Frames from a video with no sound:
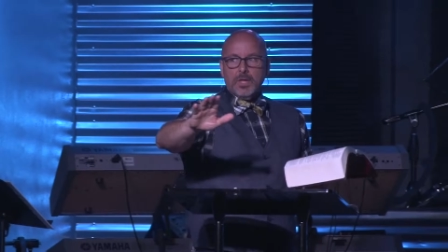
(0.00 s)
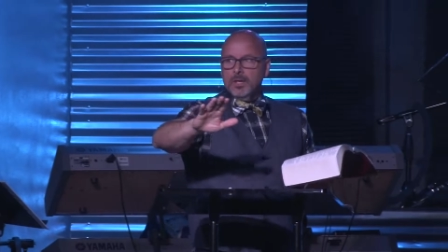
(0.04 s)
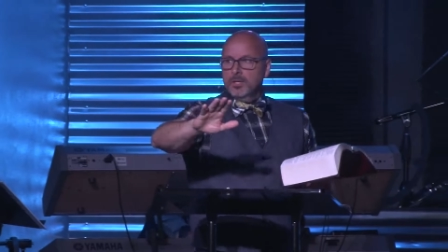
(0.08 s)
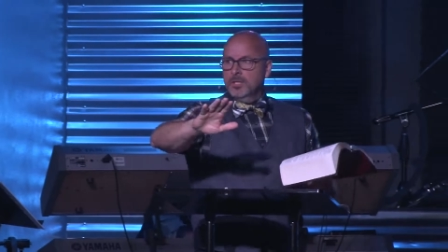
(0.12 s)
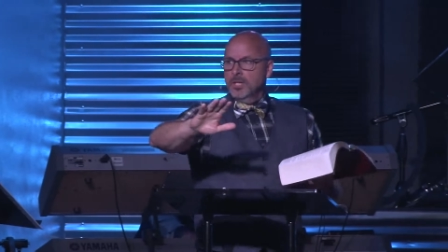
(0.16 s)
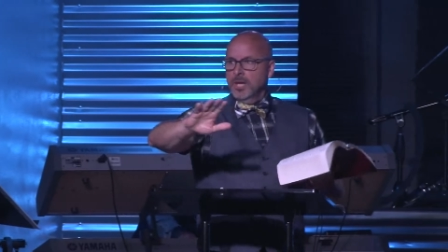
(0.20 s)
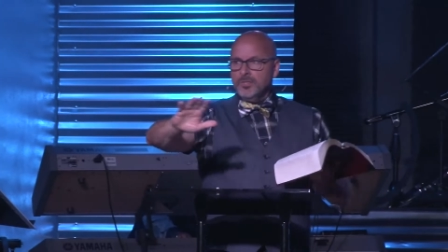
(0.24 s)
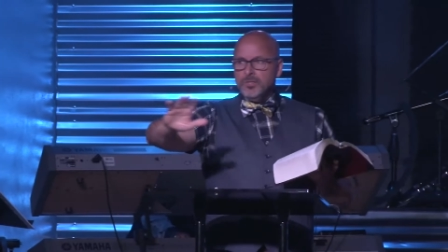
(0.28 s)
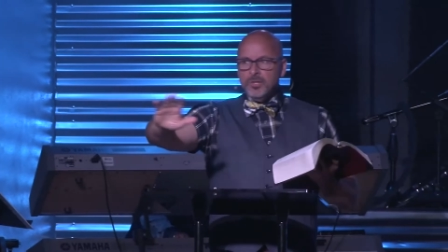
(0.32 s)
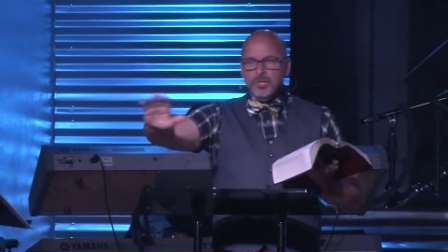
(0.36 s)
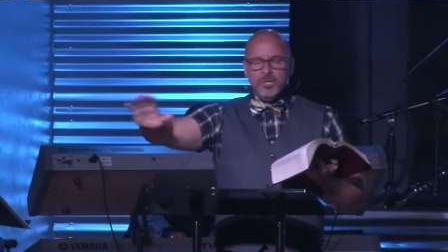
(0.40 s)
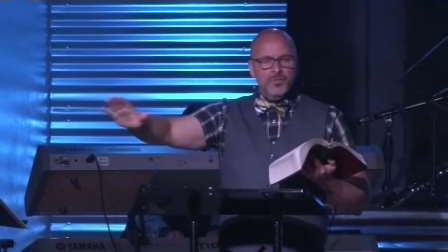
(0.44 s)

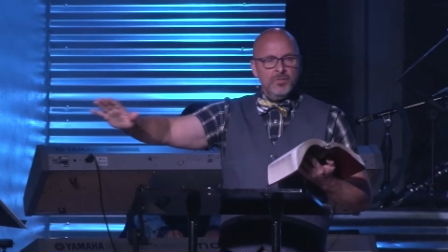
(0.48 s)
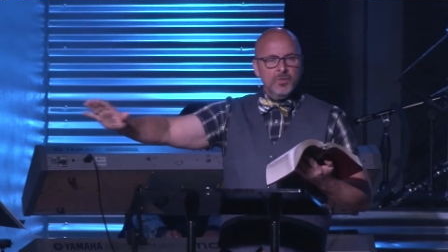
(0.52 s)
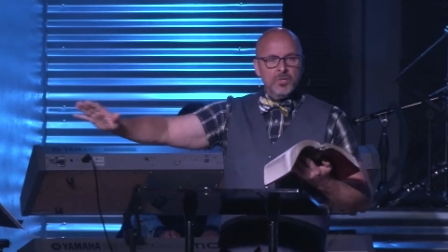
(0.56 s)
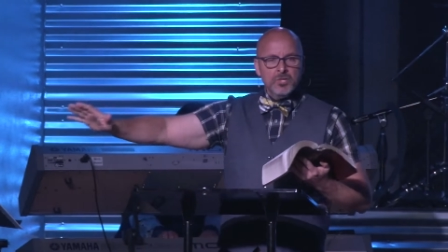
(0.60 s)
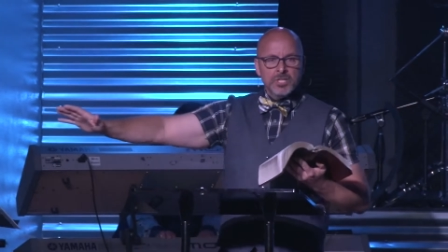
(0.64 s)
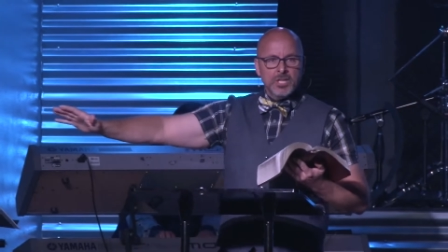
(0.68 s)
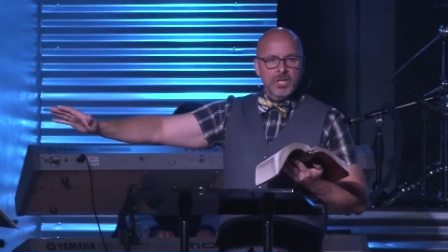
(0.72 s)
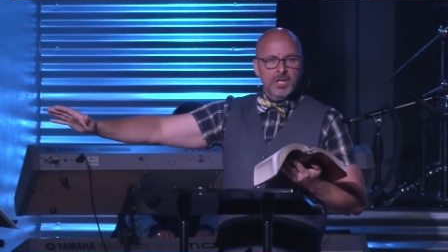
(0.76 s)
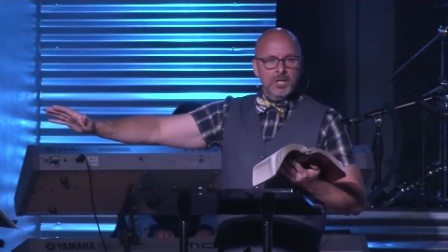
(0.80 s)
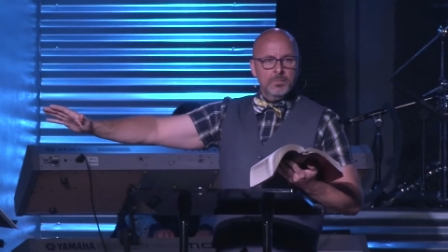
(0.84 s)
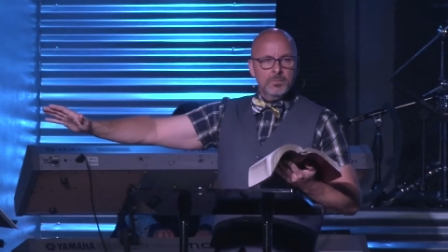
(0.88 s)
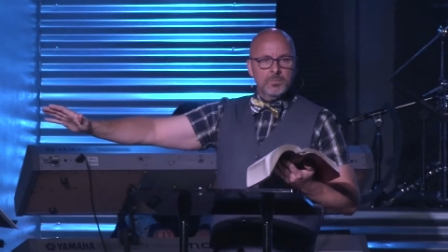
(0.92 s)
Nothing of your
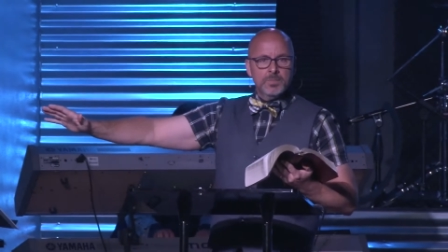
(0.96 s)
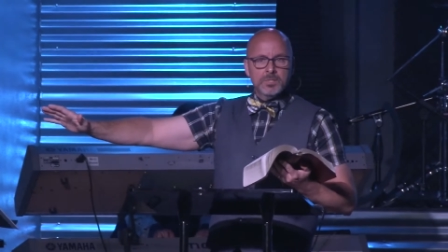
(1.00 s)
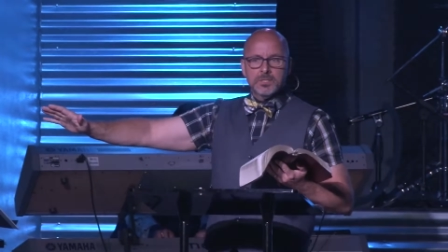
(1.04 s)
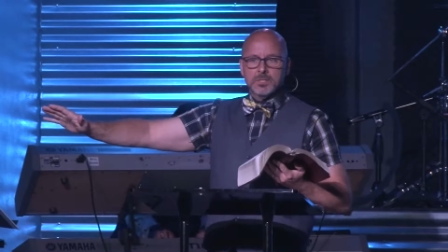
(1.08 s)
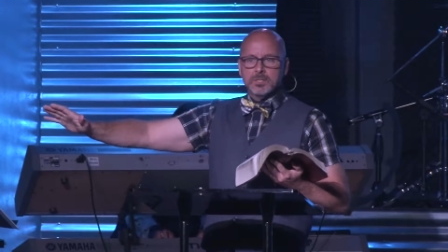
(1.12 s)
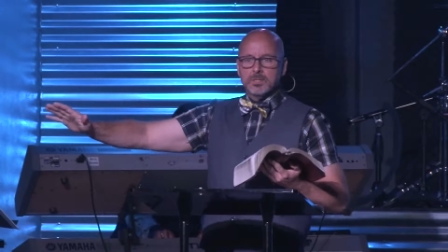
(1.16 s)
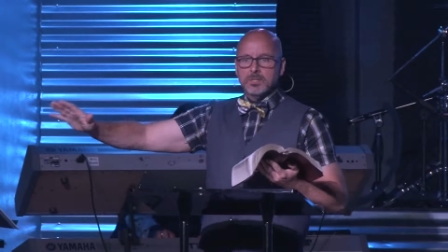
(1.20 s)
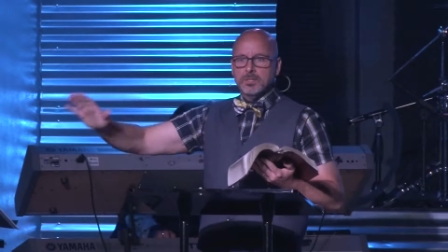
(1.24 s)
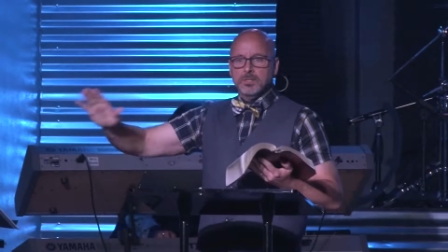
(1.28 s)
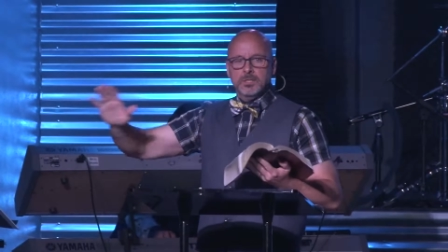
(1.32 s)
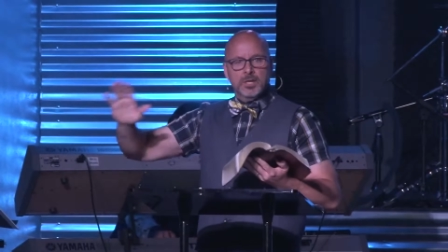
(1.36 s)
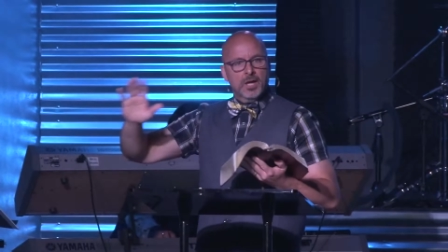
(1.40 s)

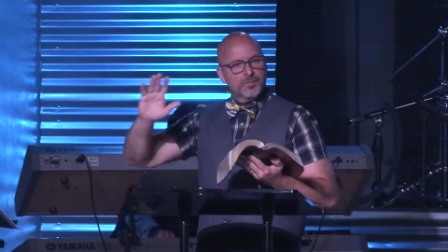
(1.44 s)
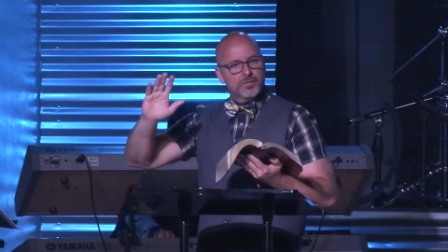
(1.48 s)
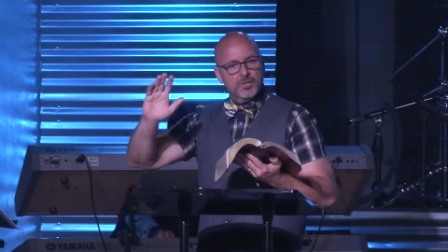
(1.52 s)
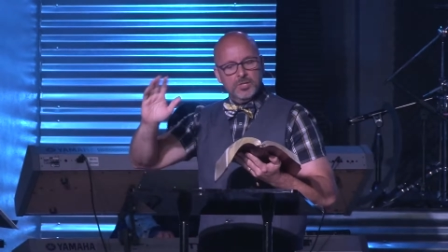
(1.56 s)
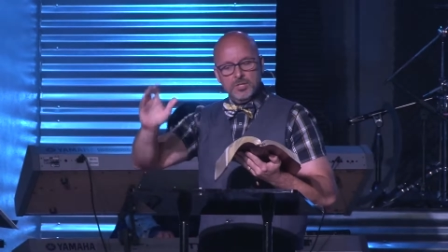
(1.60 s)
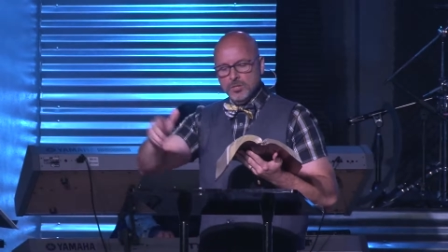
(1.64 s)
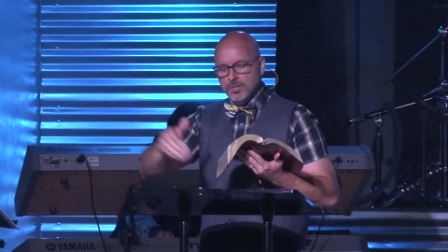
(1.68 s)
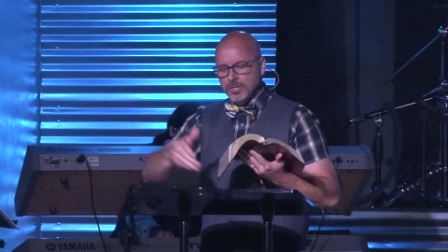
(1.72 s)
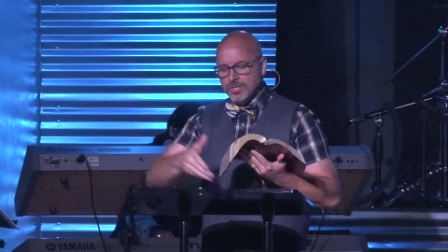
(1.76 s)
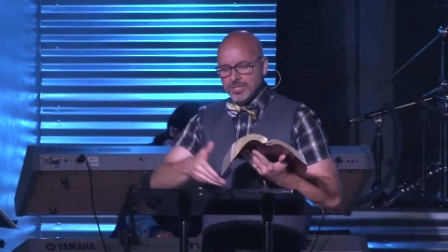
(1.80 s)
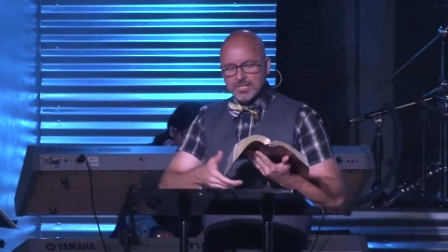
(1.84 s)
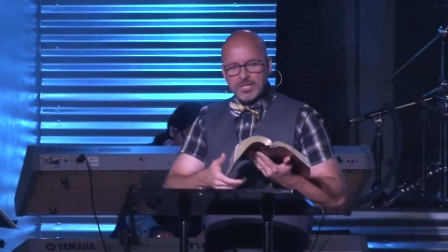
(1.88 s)
schemes, nothing
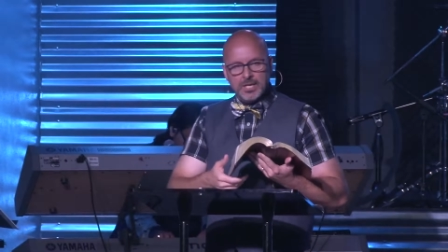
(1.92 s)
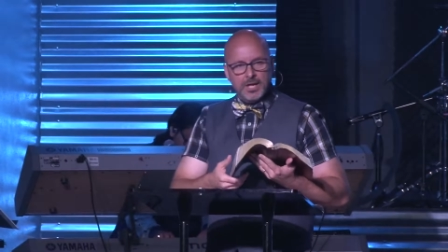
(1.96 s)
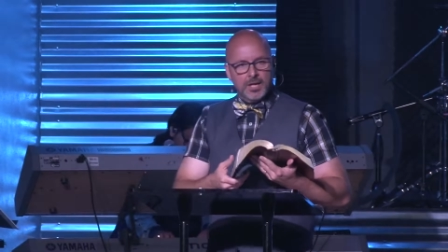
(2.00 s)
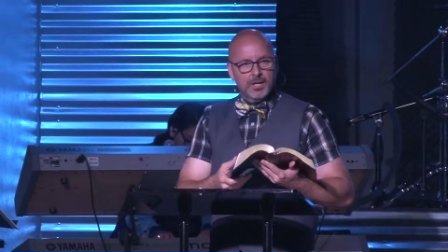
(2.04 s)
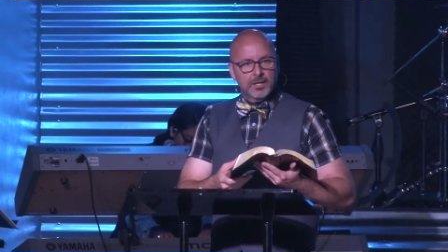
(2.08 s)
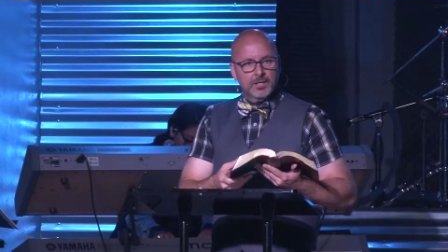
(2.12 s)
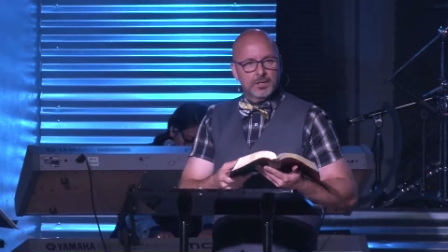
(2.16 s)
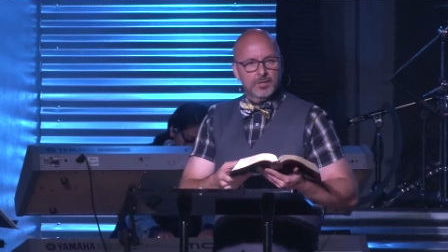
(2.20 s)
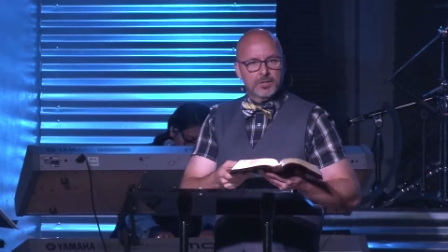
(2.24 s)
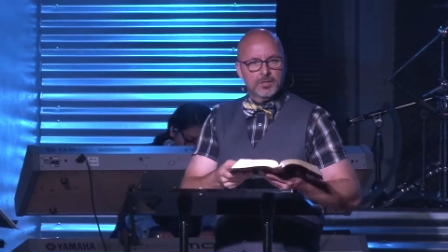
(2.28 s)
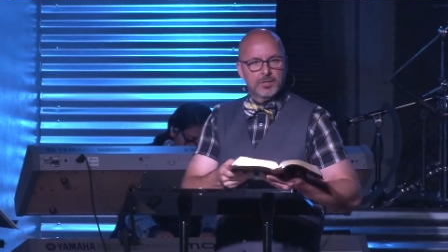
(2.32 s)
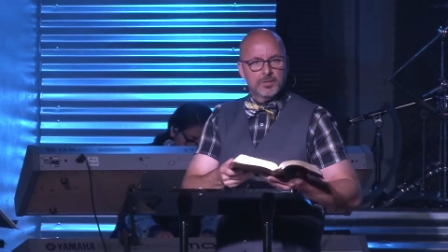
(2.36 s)
you could
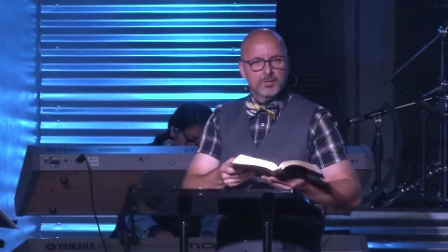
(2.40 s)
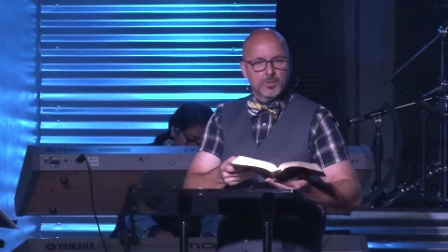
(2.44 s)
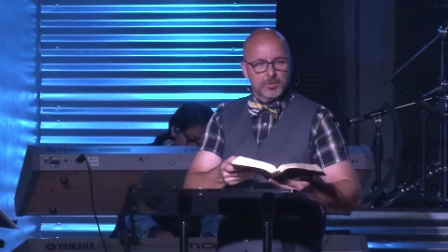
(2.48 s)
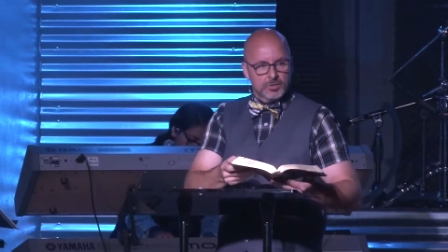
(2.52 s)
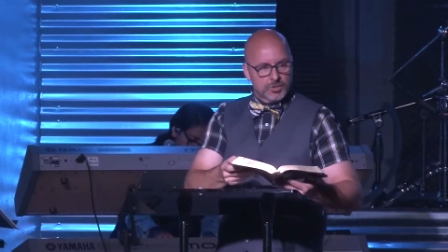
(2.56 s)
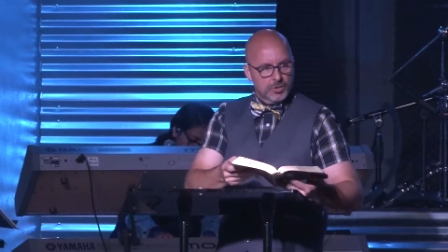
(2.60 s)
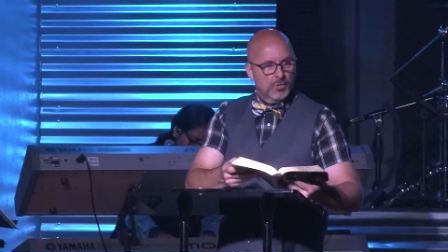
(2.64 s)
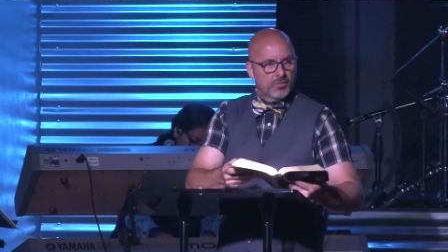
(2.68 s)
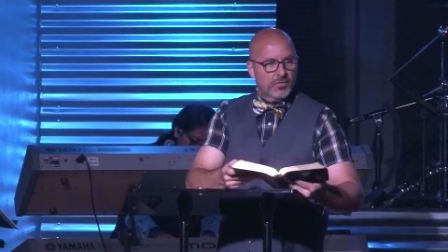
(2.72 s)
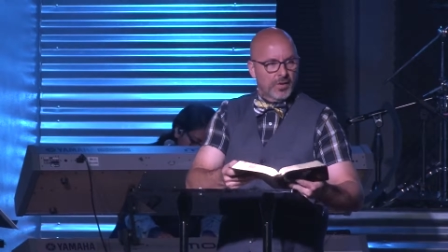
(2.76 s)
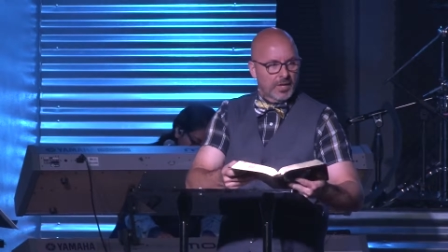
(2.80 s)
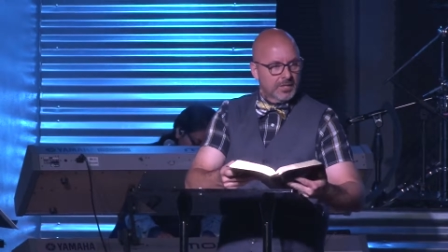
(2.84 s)
say. There's
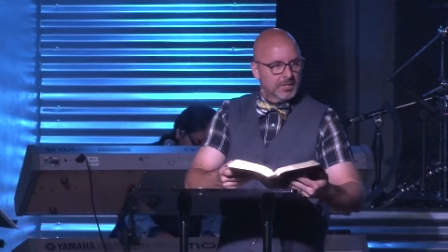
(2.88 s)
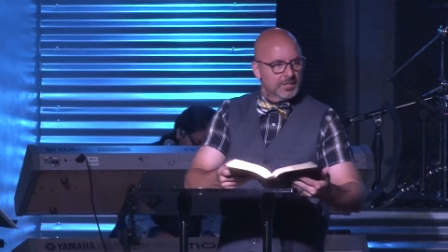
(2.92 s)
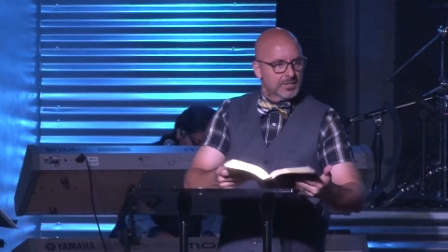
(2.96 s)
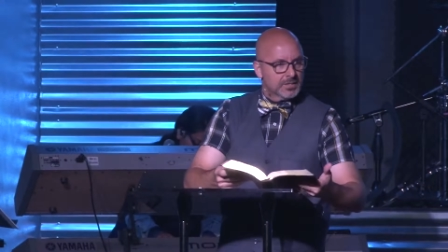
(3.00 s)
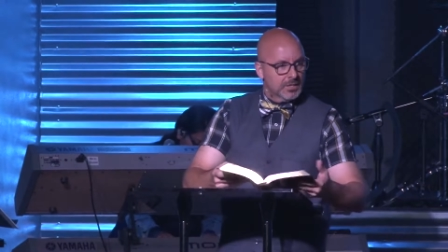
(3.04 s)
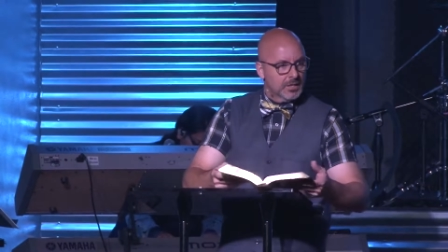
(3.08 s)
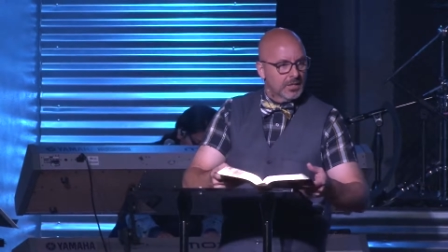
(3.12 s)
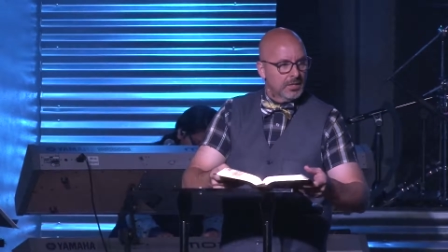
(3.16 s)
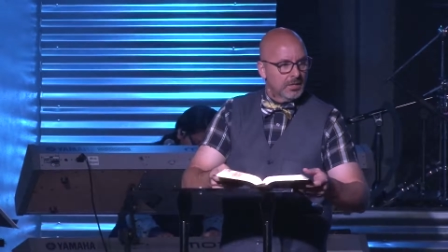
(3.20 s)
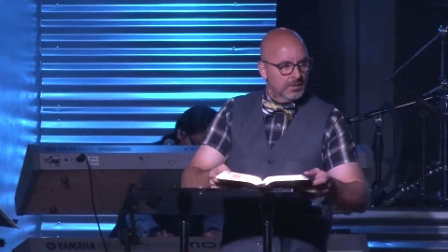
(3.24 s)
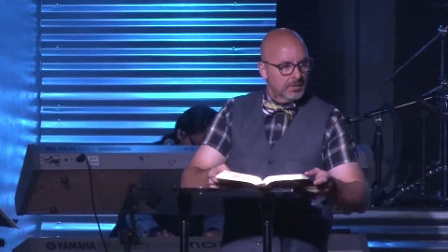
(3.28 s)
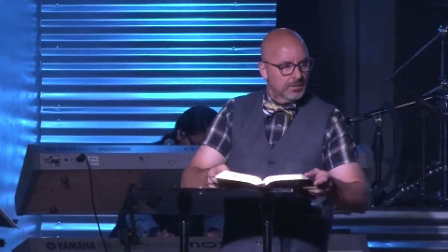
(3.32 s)
no
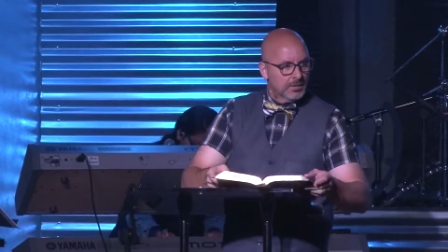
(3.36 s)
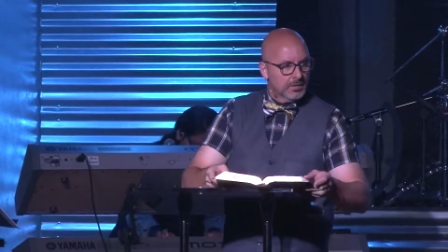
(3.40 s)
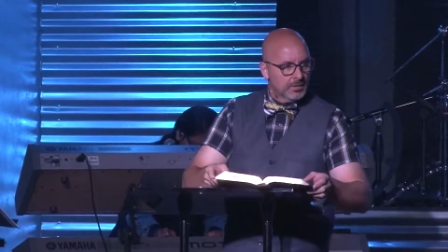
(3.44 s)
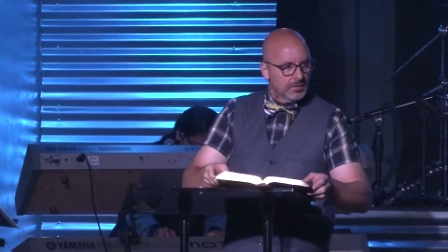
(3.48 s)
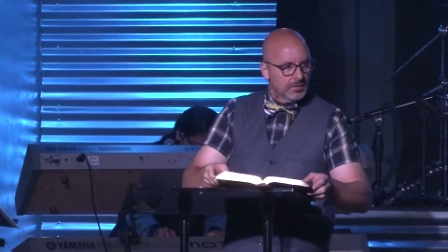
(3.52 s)
vacancy here.